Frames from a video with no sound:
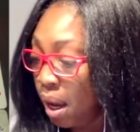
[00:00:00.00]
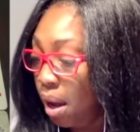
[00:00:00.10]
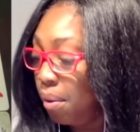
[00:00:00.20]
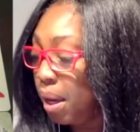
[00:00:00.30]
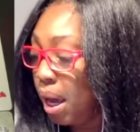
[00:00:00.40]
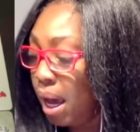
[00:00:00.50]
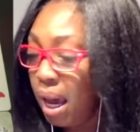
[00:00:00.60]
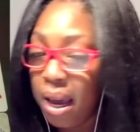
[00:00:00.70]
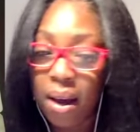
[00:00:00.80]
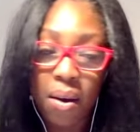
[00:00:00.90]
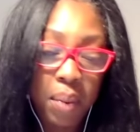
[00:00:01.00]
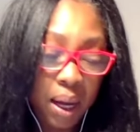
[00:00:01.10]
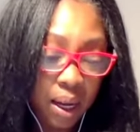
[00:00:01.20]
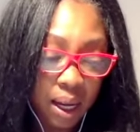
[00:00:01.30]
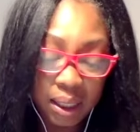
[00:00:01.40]
Okay. Oh
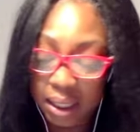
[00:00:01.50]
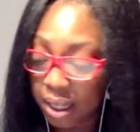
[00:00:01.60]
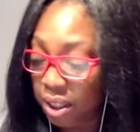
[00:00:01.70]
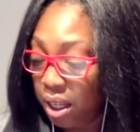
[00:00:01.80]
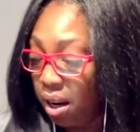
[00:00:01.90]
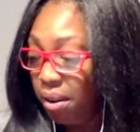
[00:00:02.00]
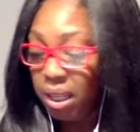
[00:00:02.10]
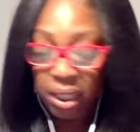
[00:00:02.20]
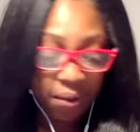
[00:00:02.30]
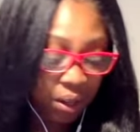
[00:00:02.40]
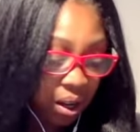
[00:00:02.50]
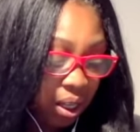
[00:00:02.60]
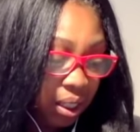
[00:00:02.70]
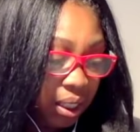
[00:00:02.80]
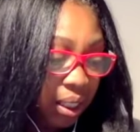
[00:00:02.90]
my God, Sagittarius, I've
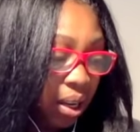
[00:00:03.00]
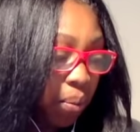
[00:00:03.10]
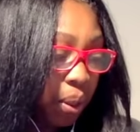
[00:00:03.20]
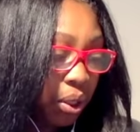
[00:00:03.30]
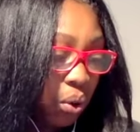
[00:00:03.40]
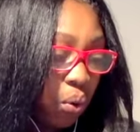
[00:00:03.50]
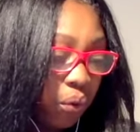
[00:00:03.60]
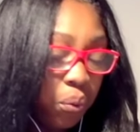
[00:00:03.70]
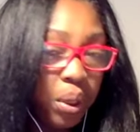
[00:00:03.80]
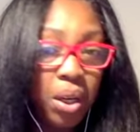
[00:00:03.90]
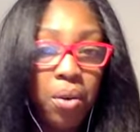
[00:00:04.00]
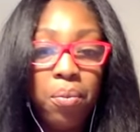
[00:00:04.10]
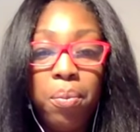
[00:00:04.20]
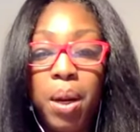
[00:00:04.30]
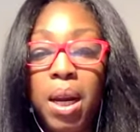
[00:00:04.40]
gone so much over with your
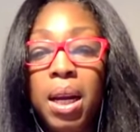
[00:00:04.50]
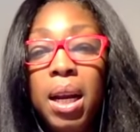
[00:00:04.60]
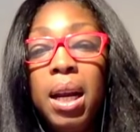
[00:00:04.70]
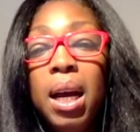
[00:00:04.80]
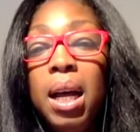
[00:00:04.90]
reading.